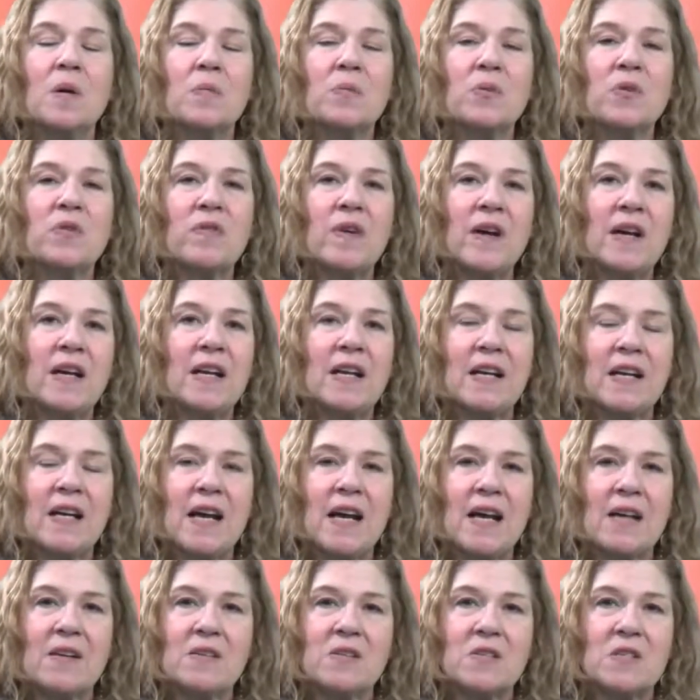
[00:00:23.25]
providing
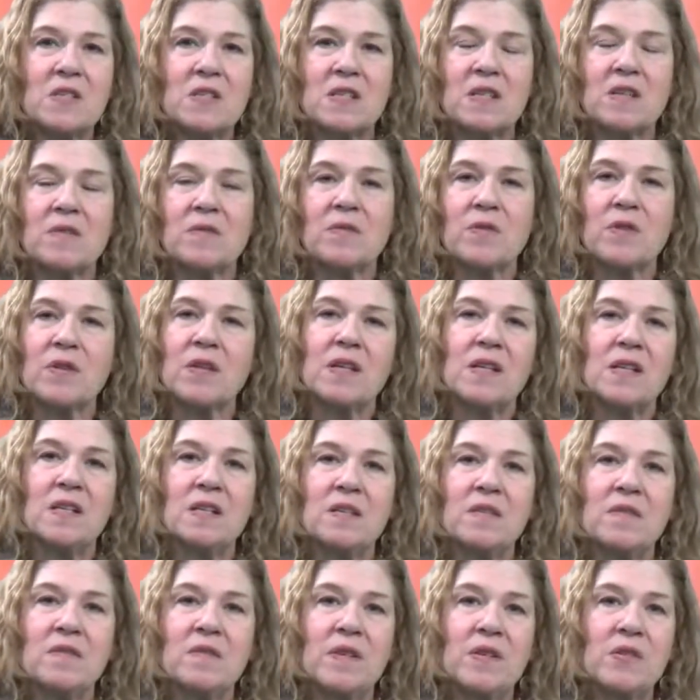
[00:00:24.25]
counseling for
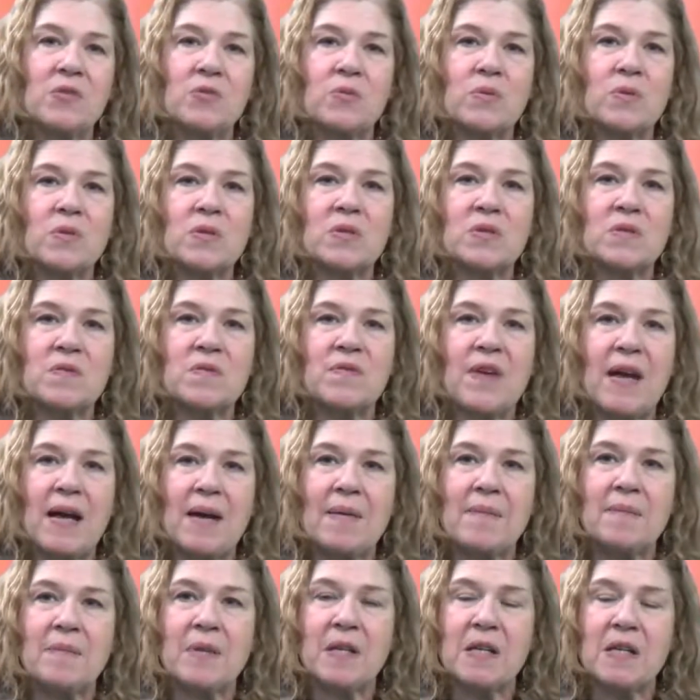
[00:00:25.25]
individuals,
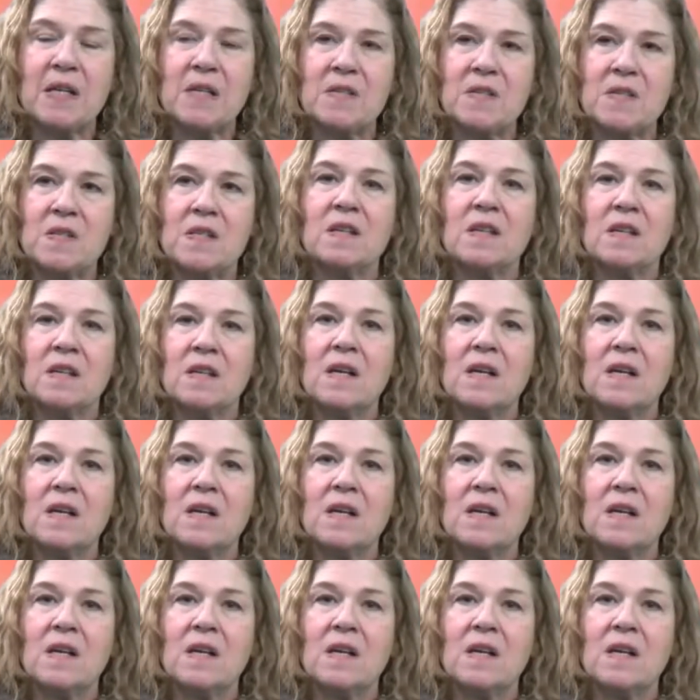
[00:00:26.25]
families,